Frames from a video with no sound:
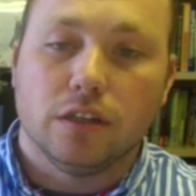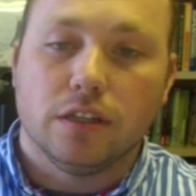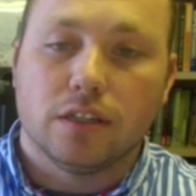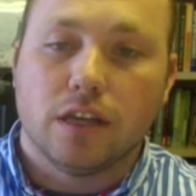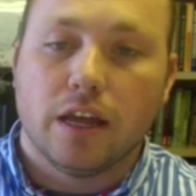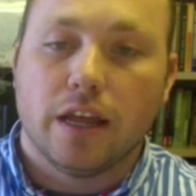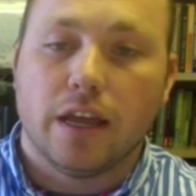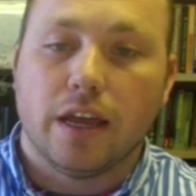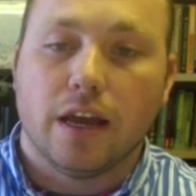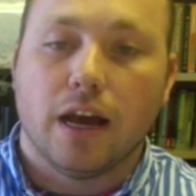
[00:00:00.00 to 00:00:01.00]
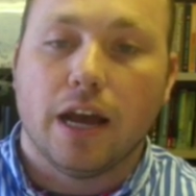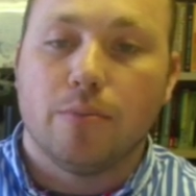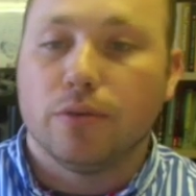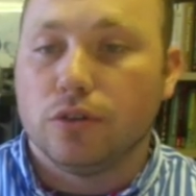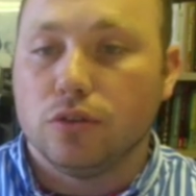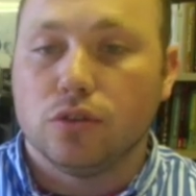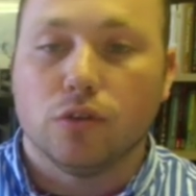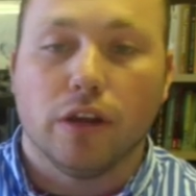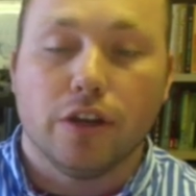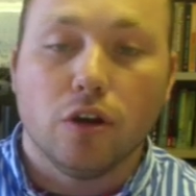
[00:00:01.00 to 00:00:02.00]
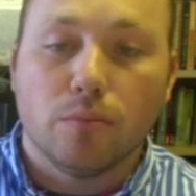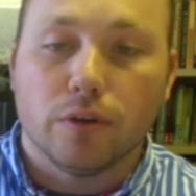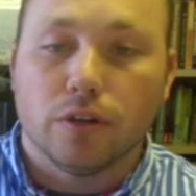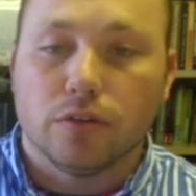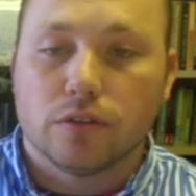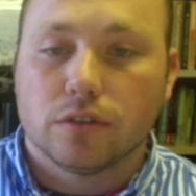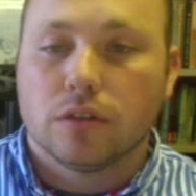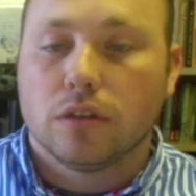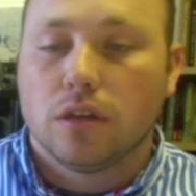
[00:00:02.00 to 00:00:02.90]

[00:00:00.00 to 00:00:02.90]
It's not a I produce or I don't produce.